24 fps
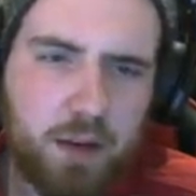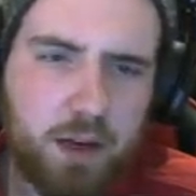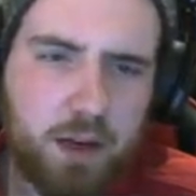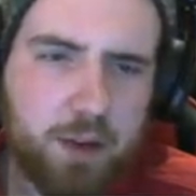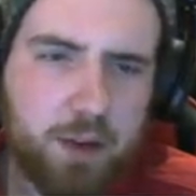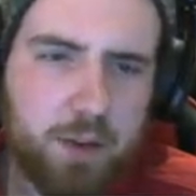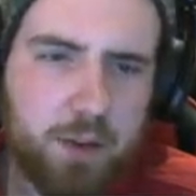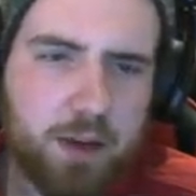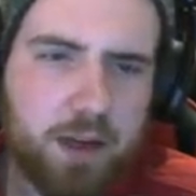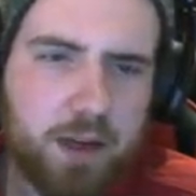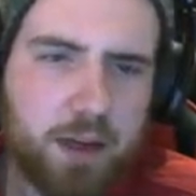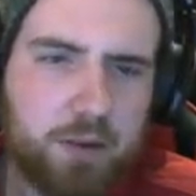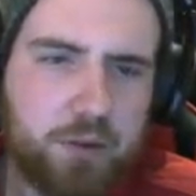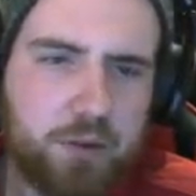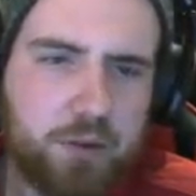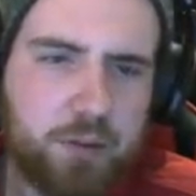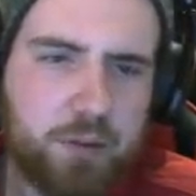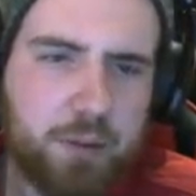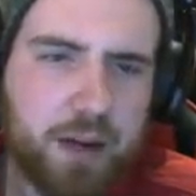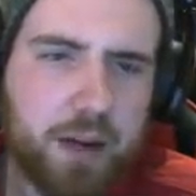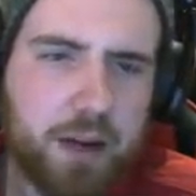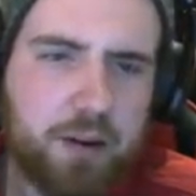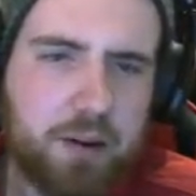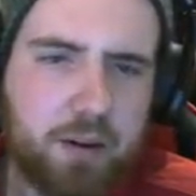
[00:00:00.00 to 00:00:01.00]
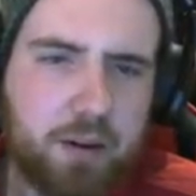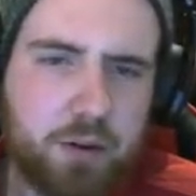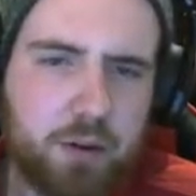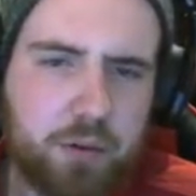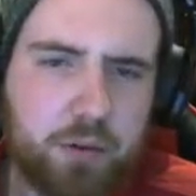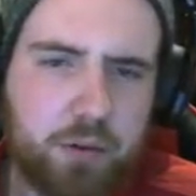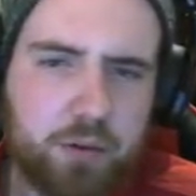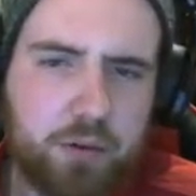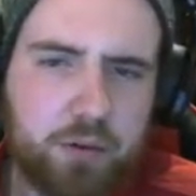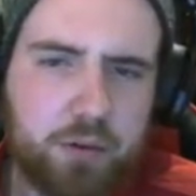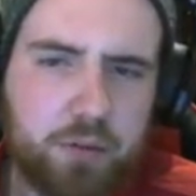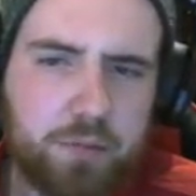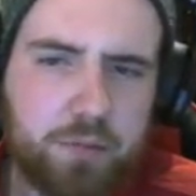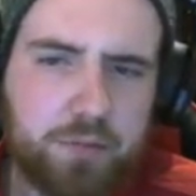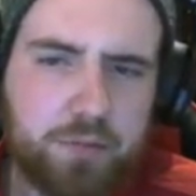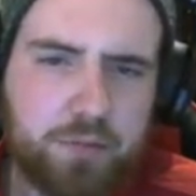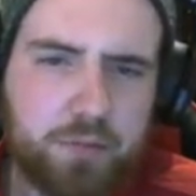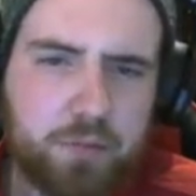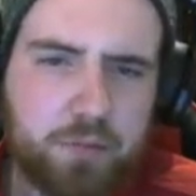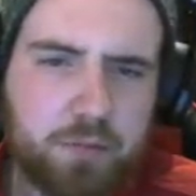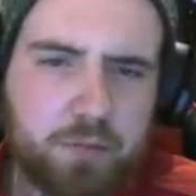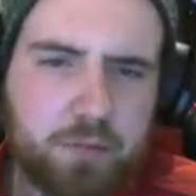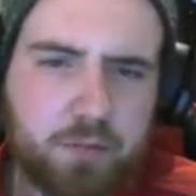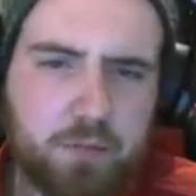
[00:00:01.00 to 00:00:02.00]
I wanna have some arrows.
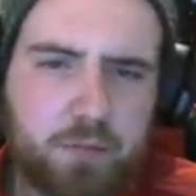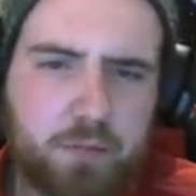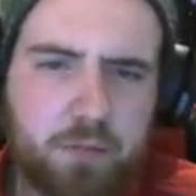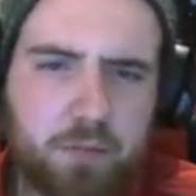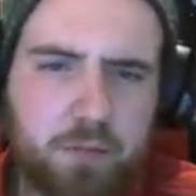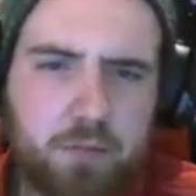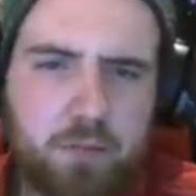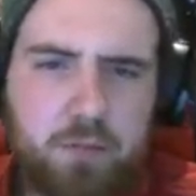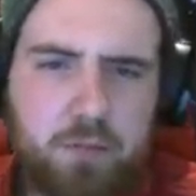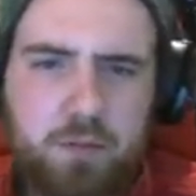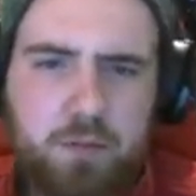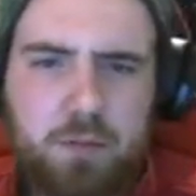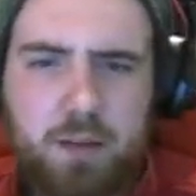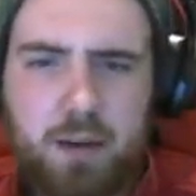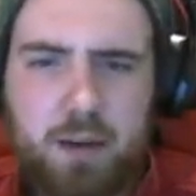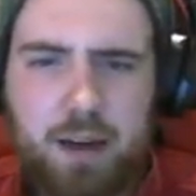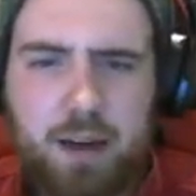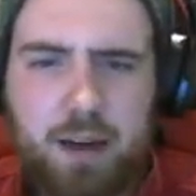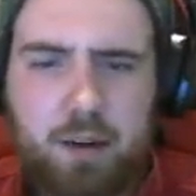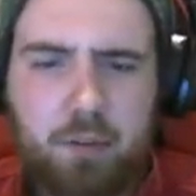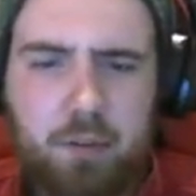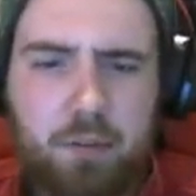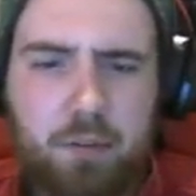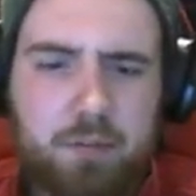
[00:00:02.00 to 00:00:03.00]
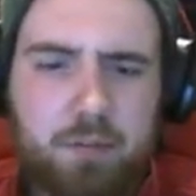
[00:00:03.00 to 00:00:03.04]
Ow.